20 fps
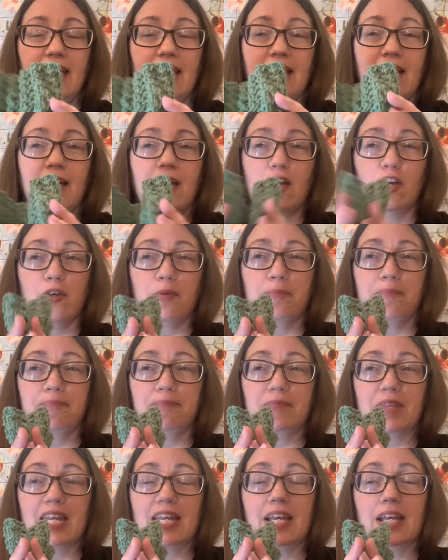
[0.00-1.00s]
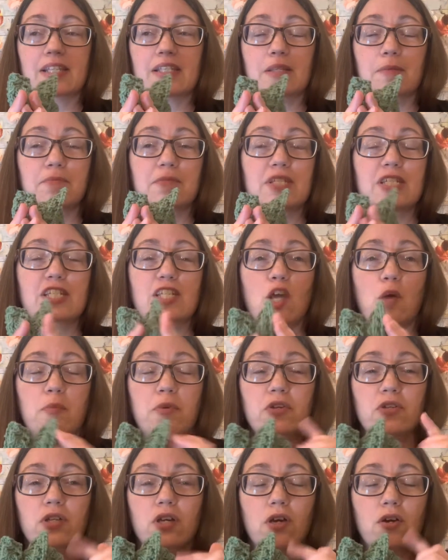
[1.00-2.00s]
It has some
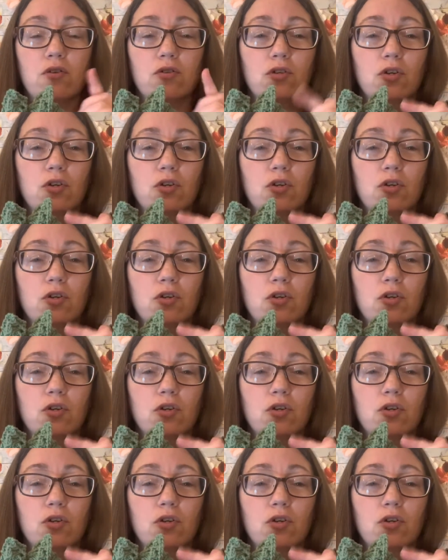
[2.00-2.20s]
double yarn